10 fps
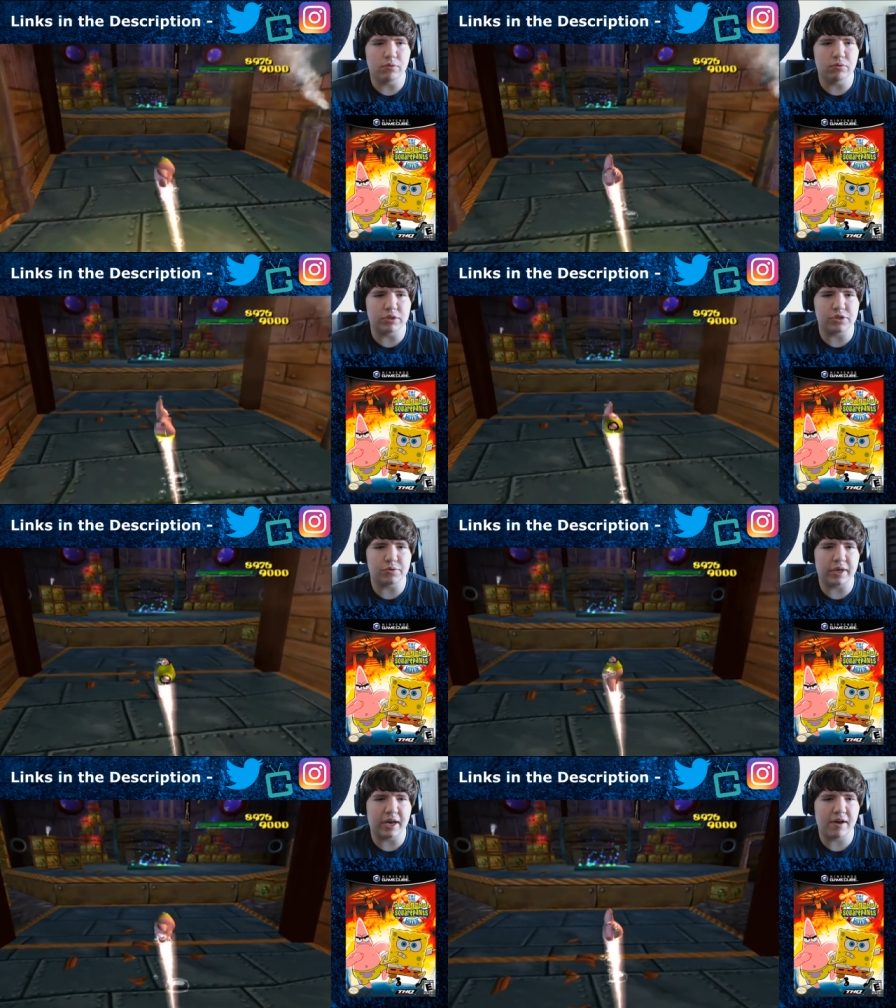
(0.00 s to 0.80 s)
What do
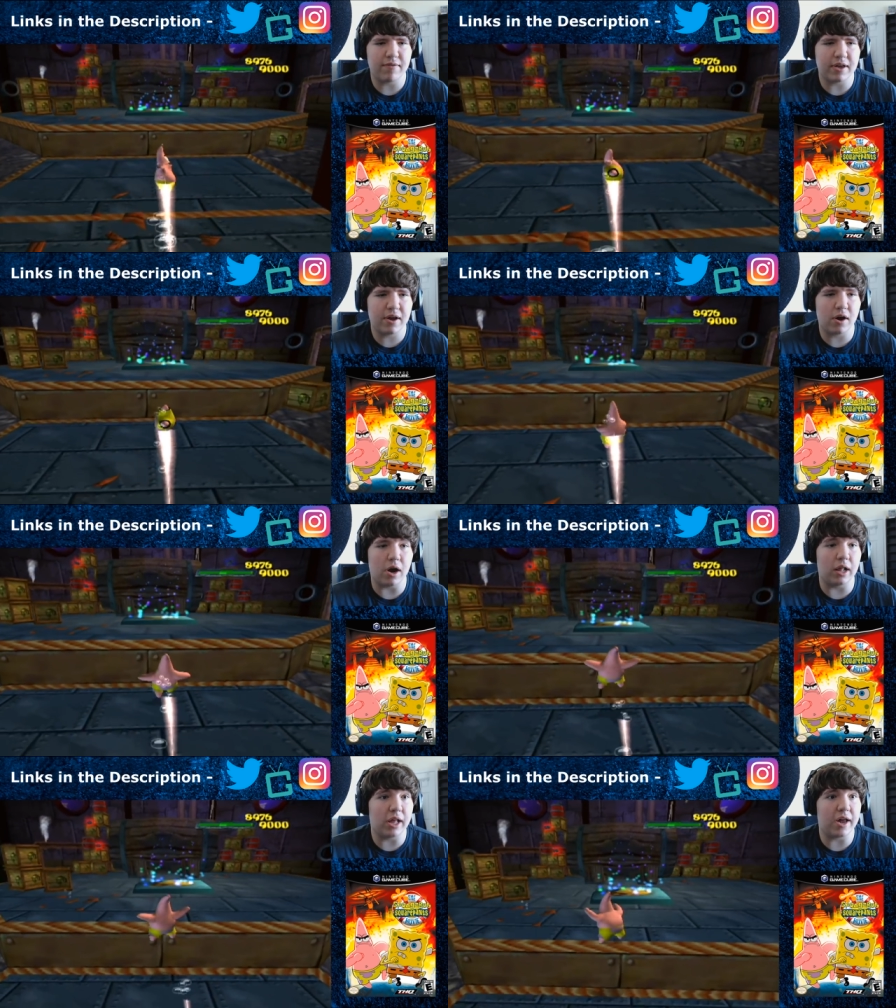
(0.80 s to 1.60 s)
we have here?
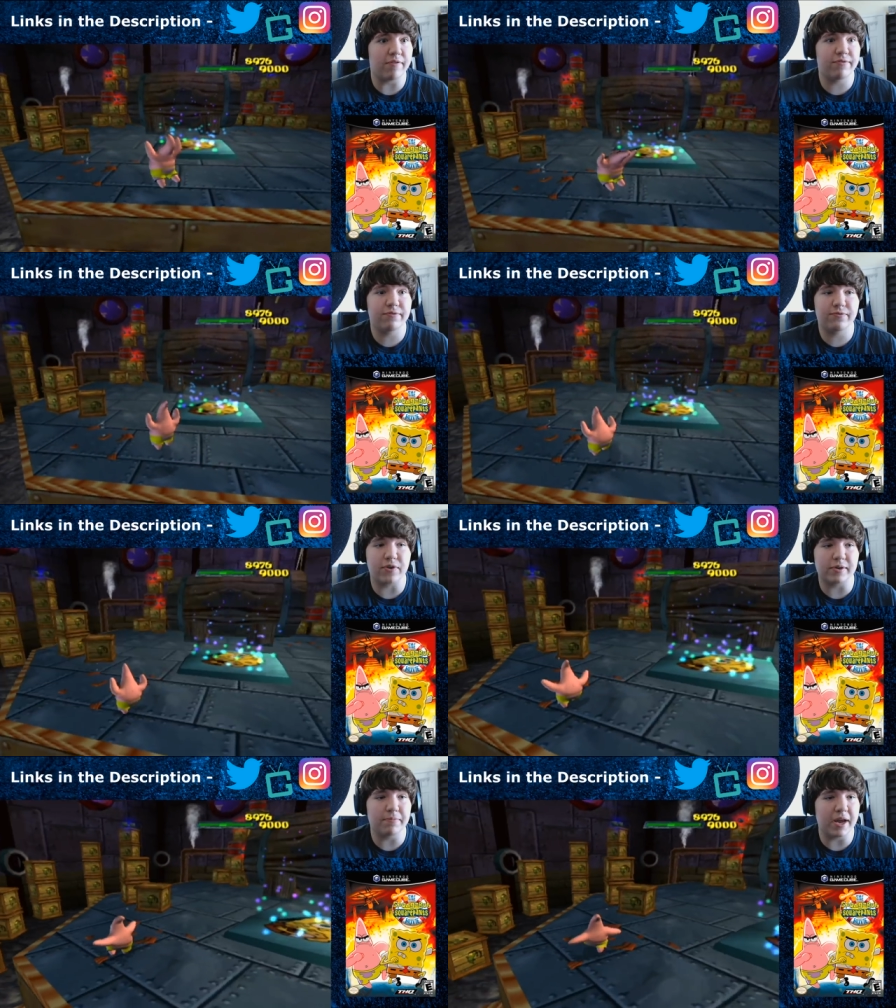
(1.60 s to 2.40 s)
A lot of
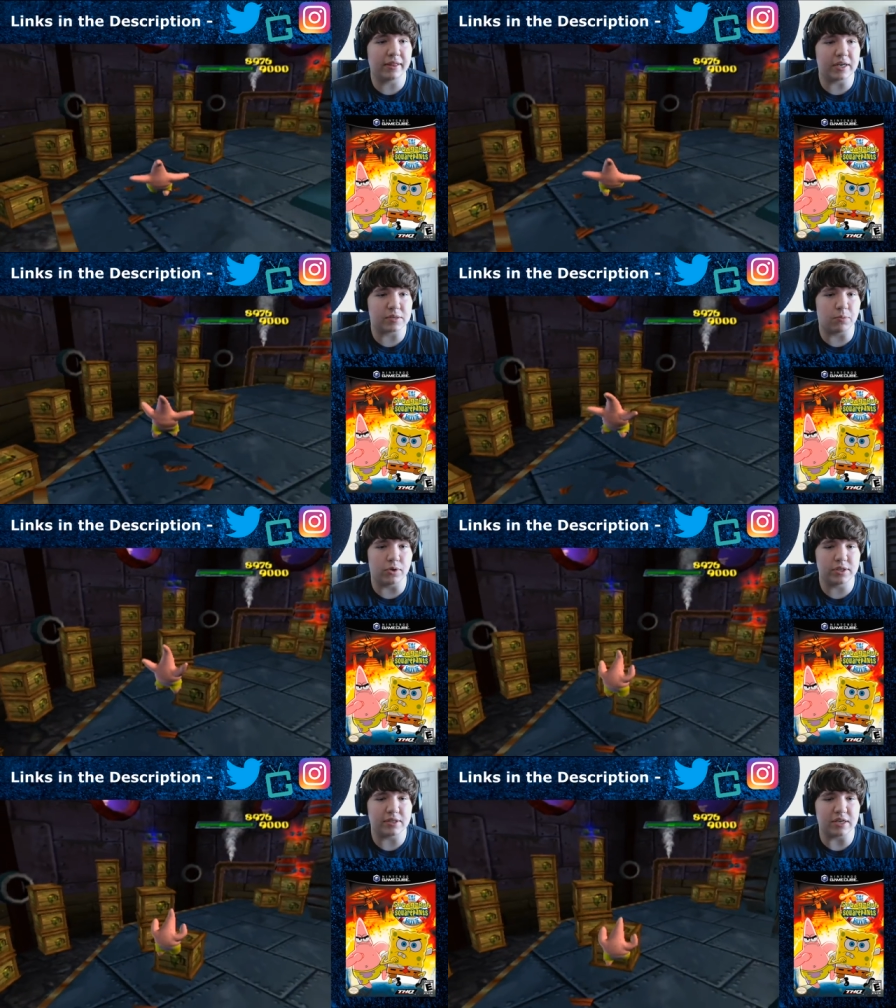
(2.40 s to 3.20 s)
freaking manliness
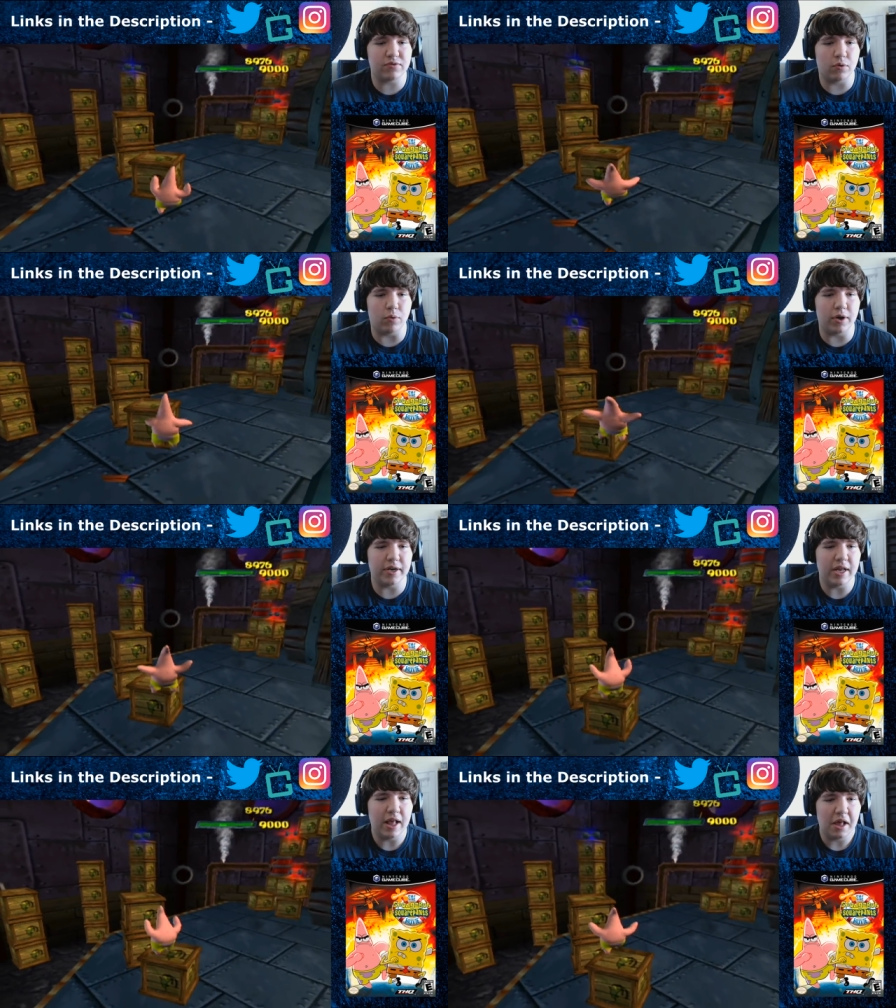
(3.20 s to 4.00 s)
points, that's for one.
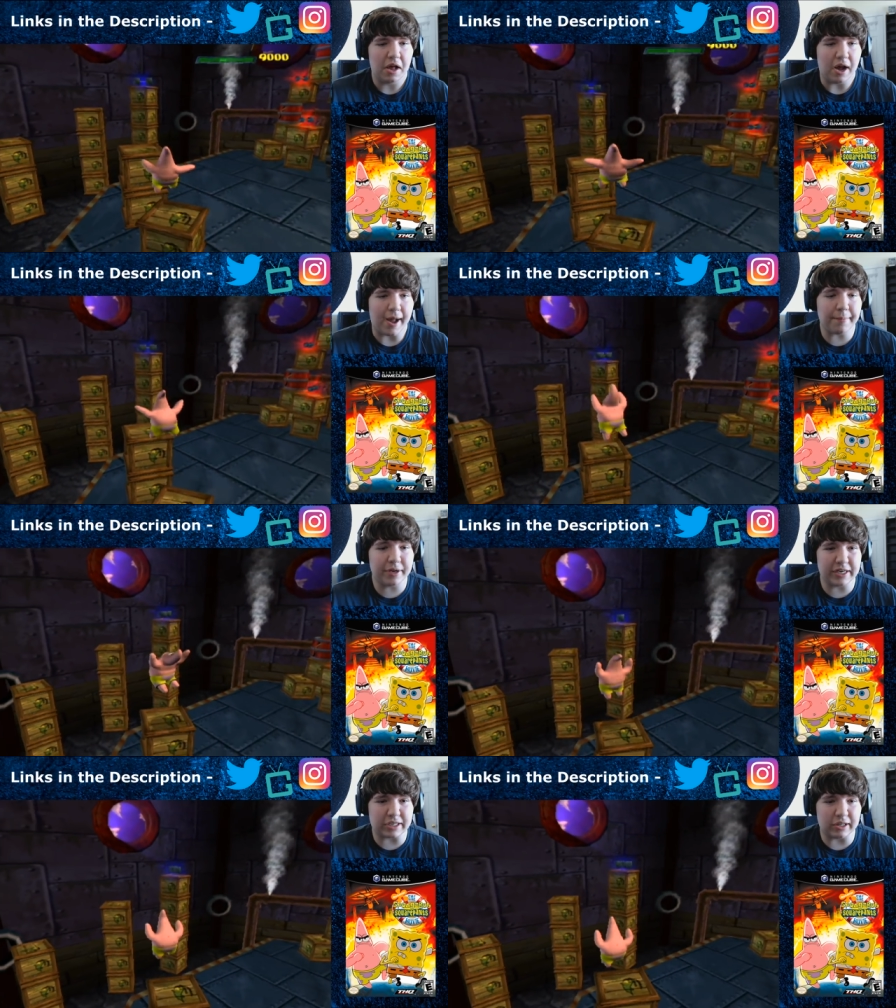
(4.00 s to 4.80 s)
I'm
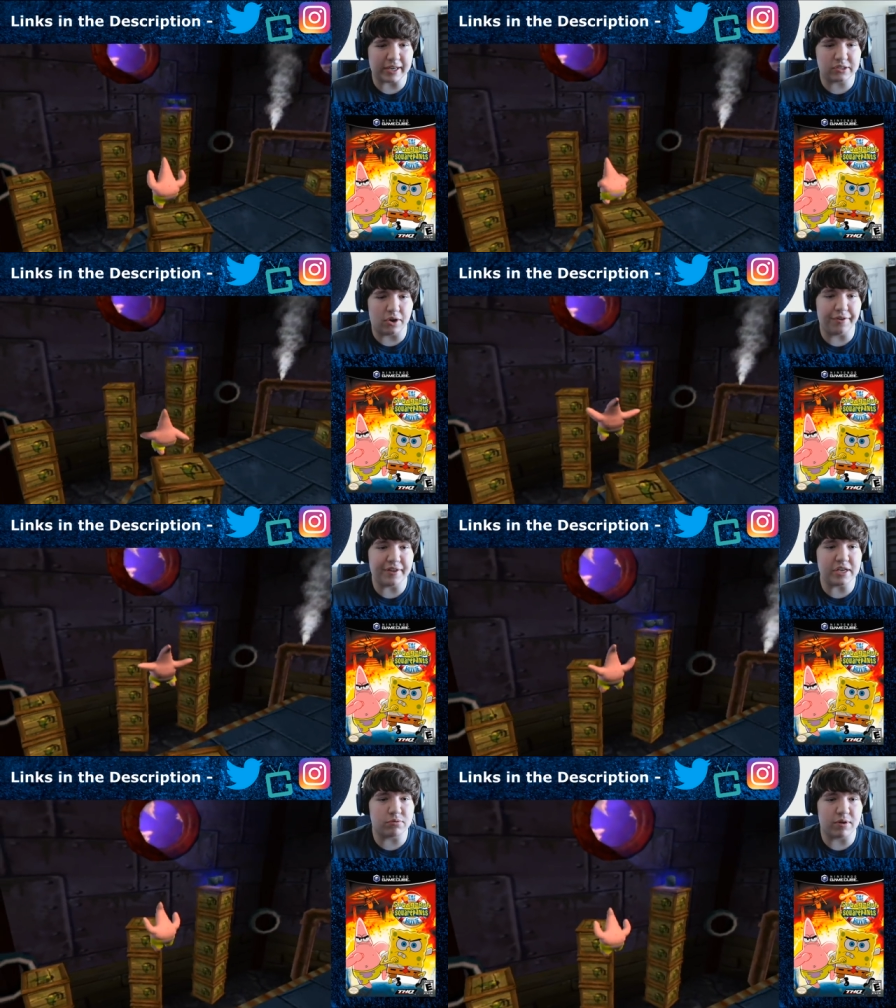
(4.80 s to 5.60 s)
gonna collect all
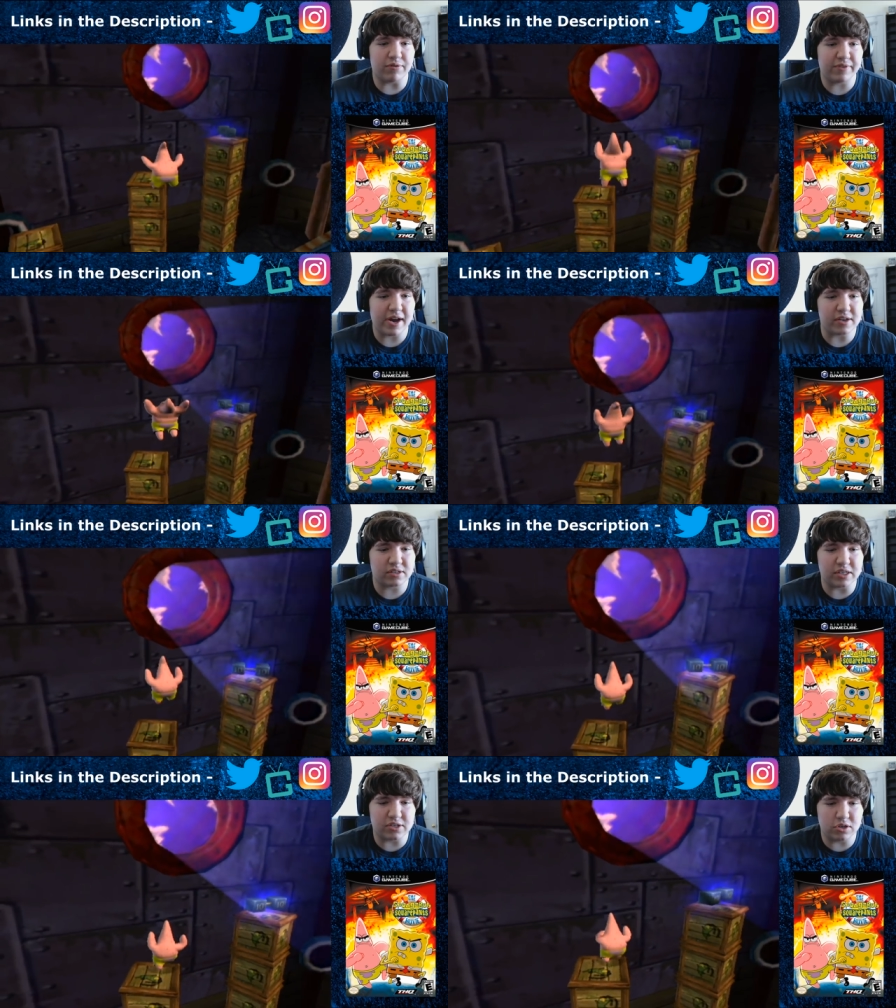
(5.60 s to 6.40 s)
these real fast
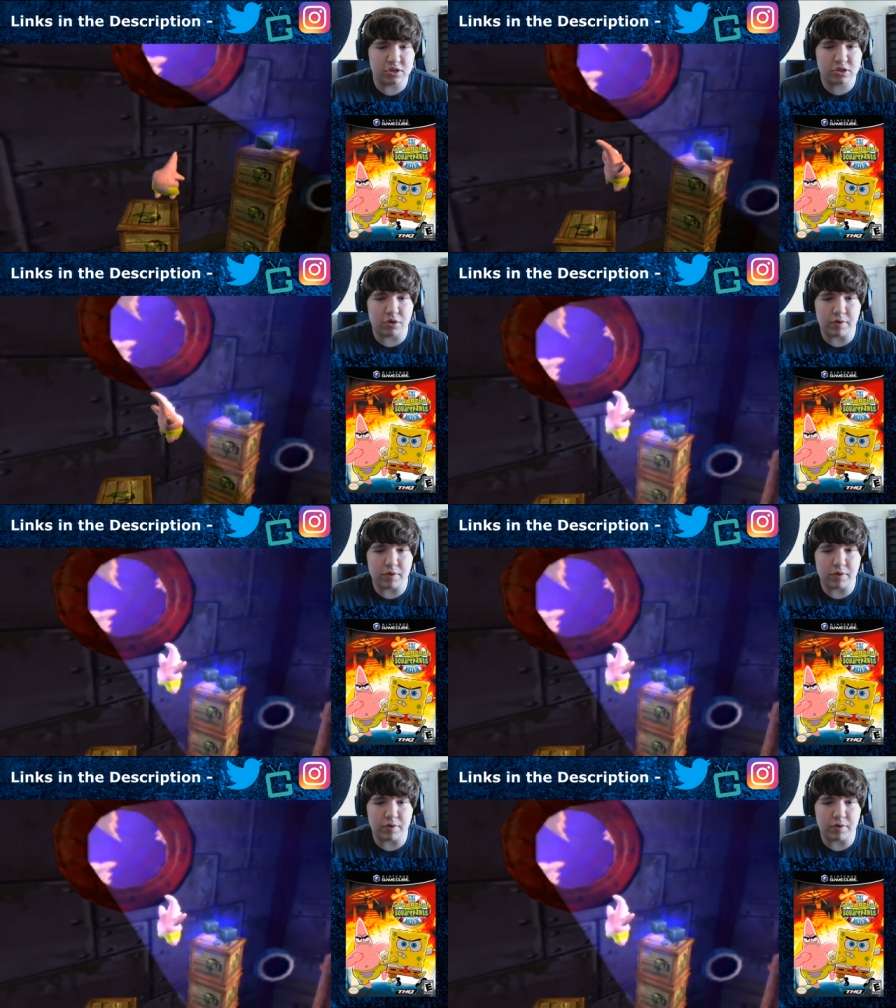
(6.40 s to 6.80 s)
because they're just gonna